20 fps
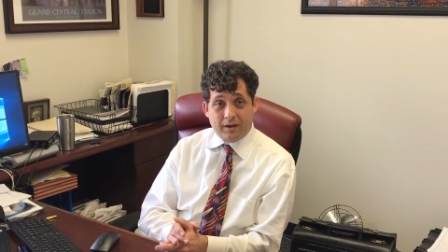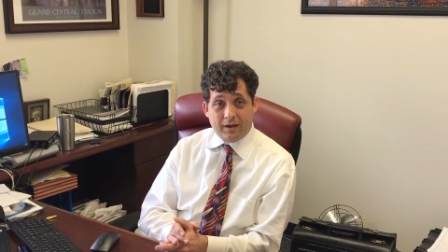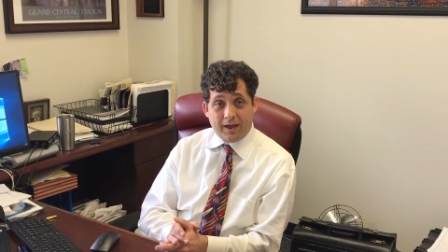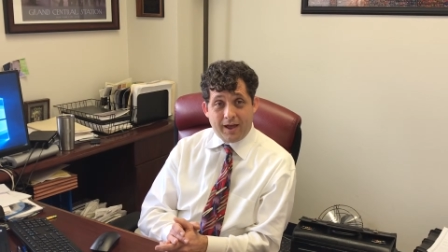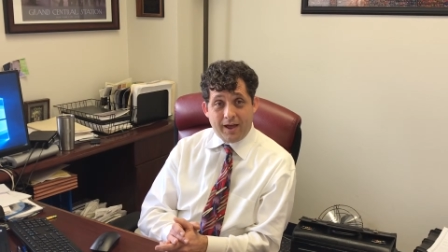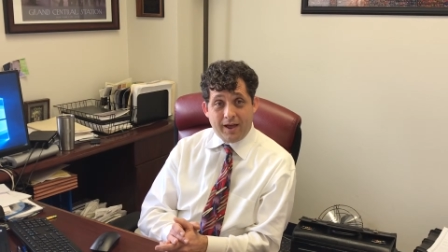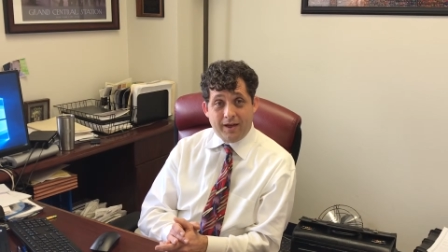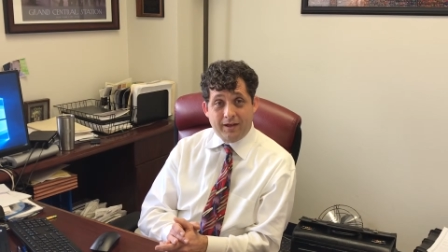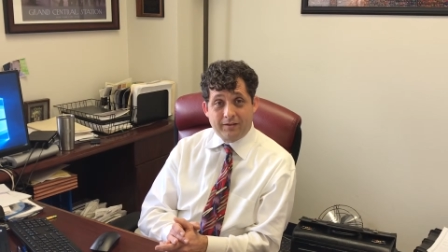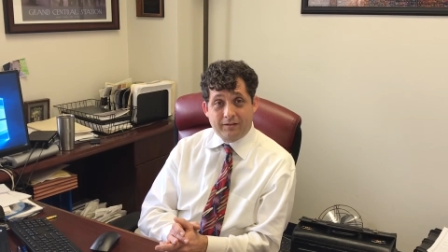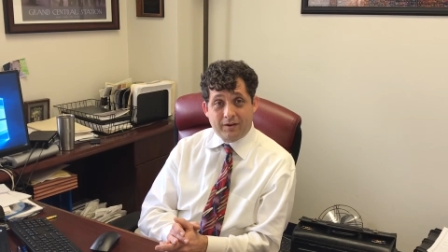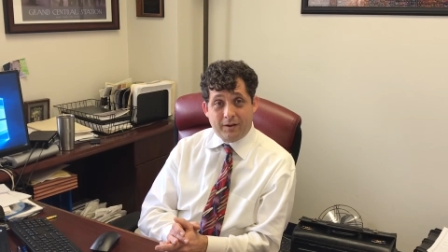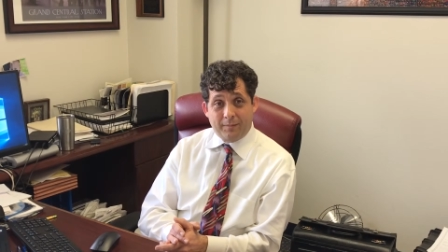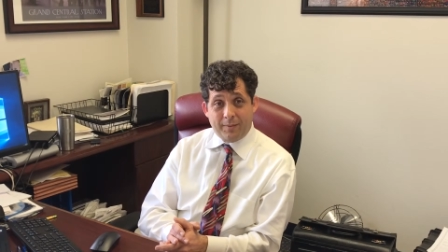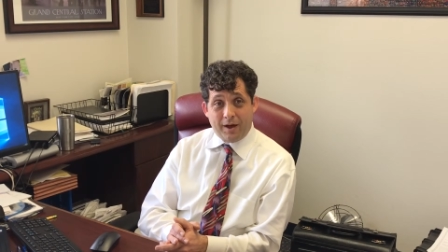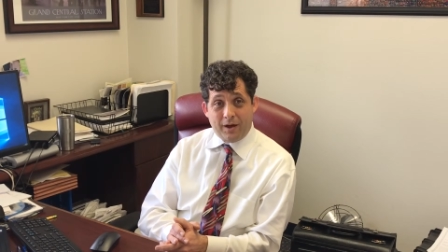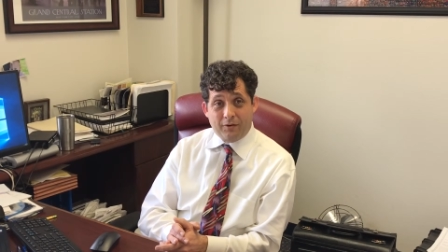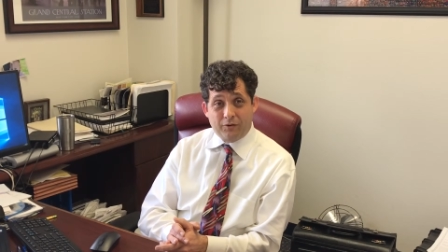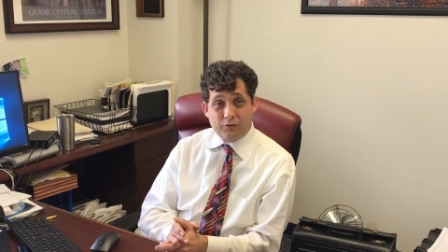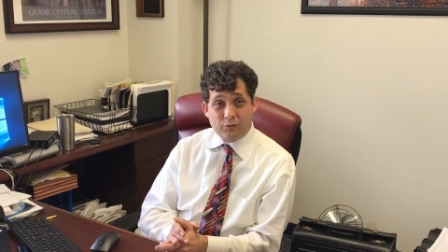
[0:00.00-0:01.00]
has
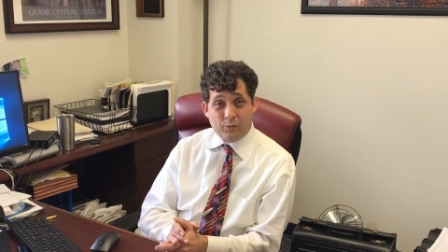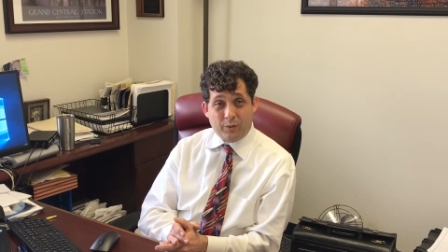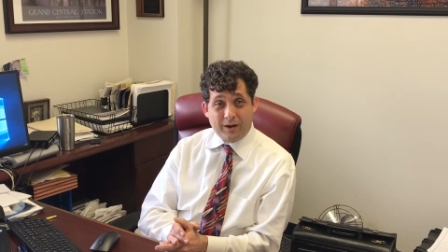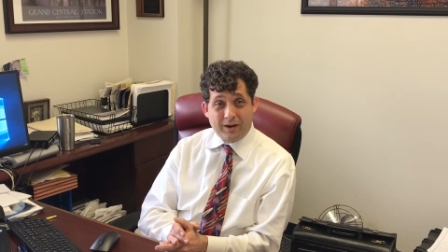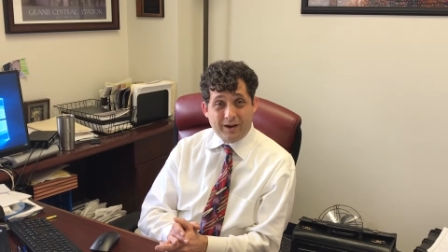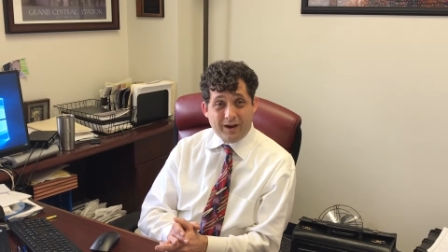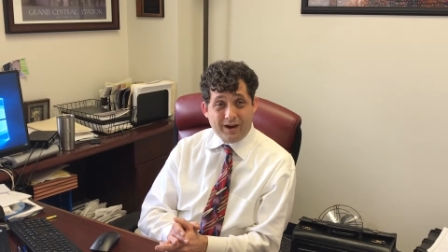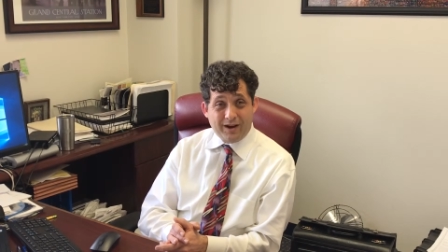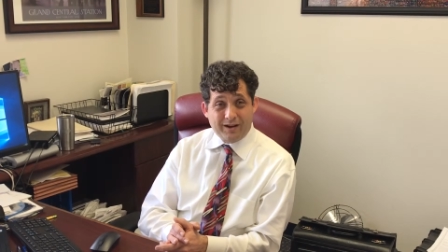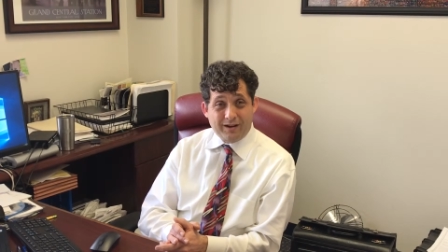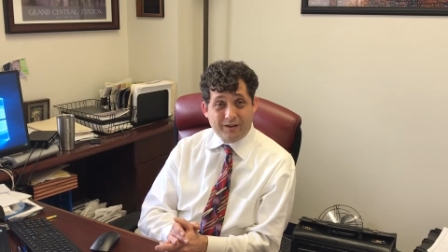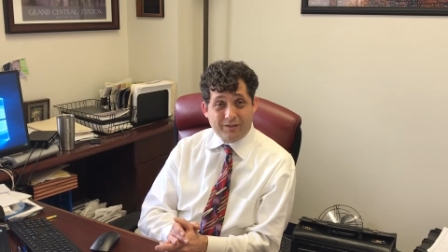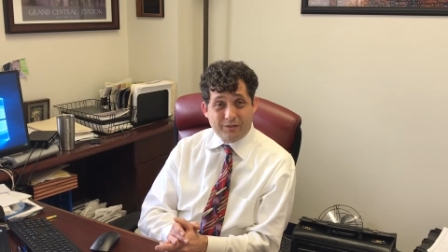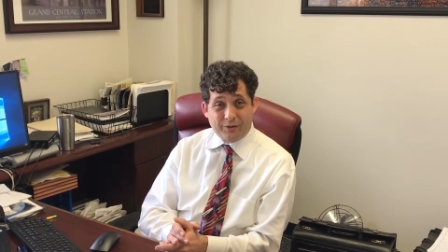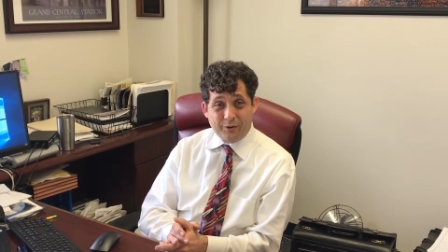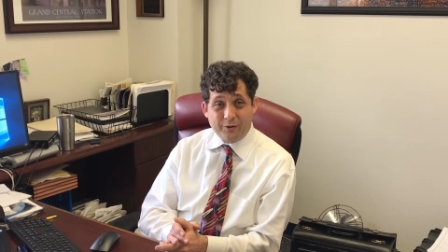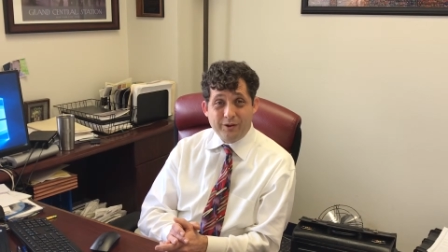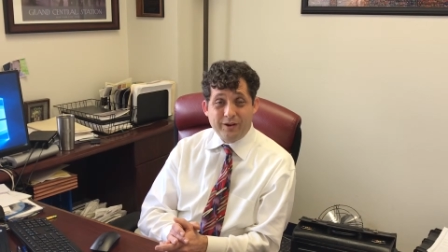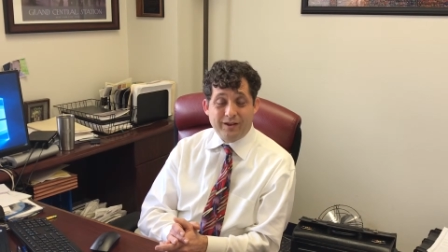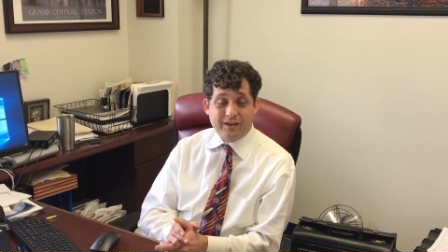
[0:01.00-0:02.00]
about 29 to
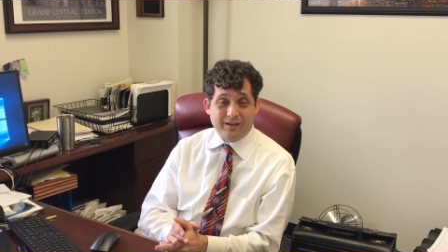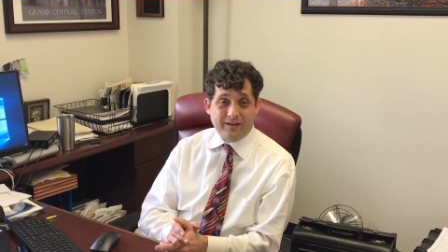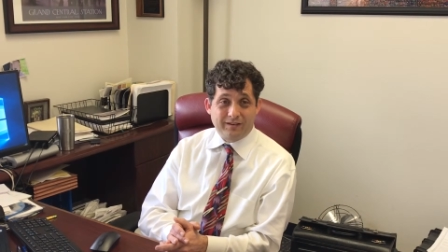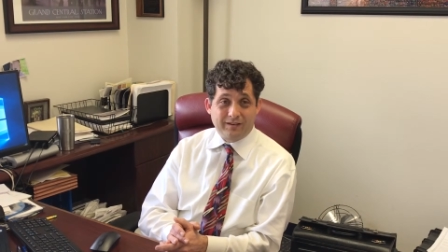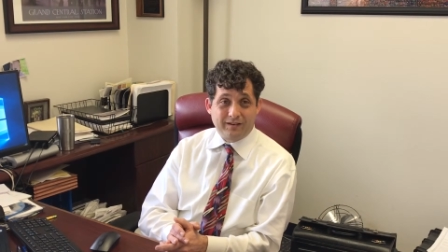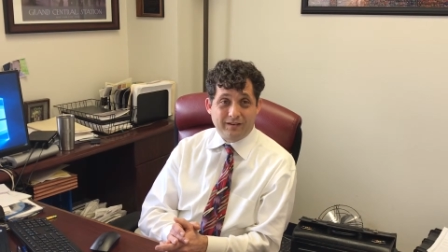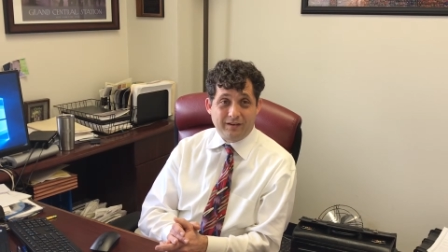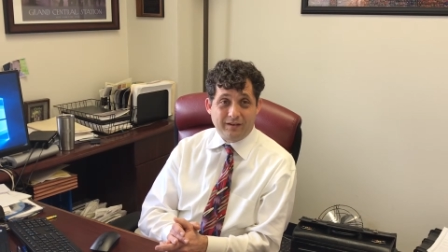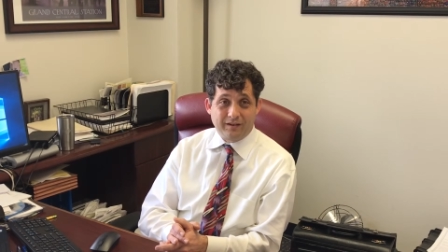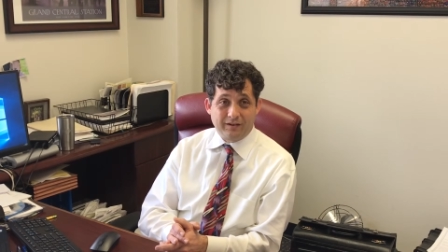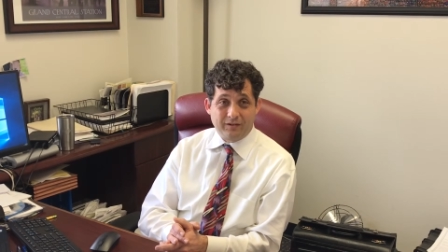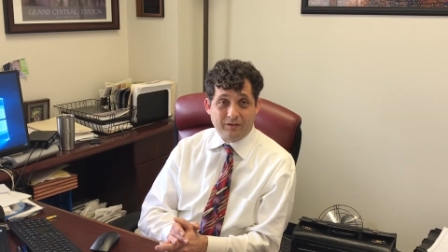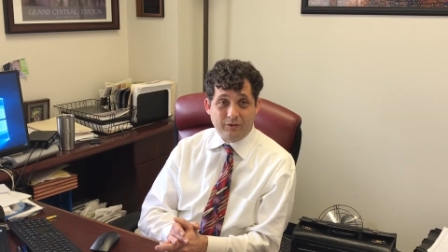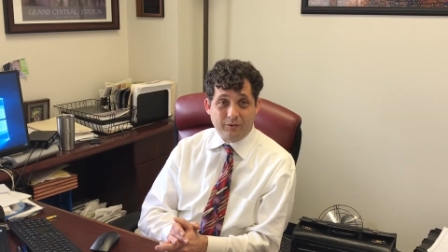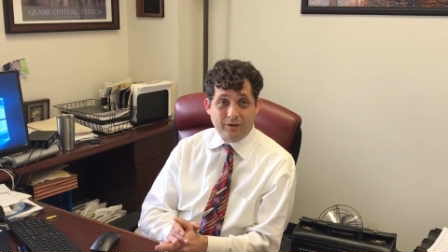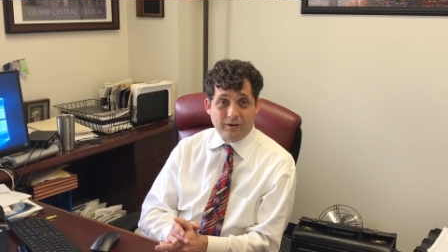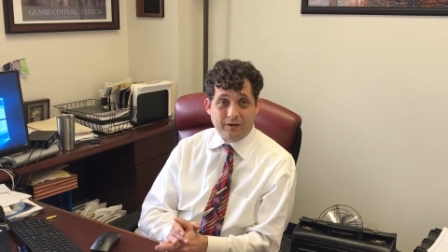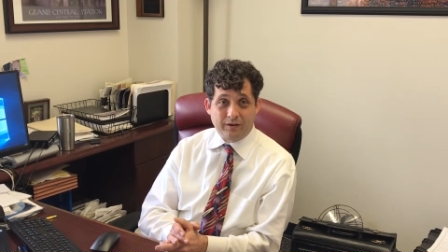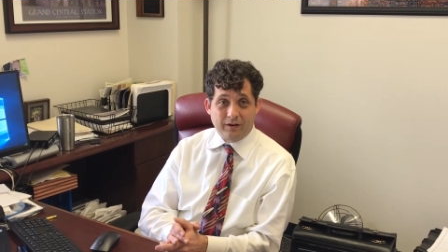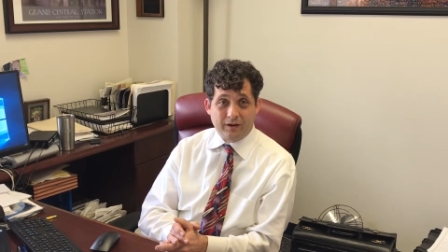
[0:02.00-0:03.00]
30 cases in his
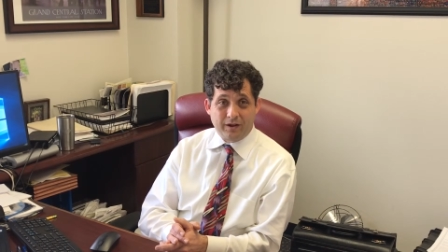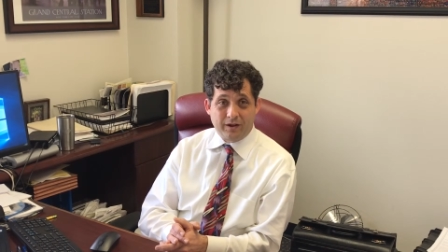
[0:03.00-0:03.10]
unit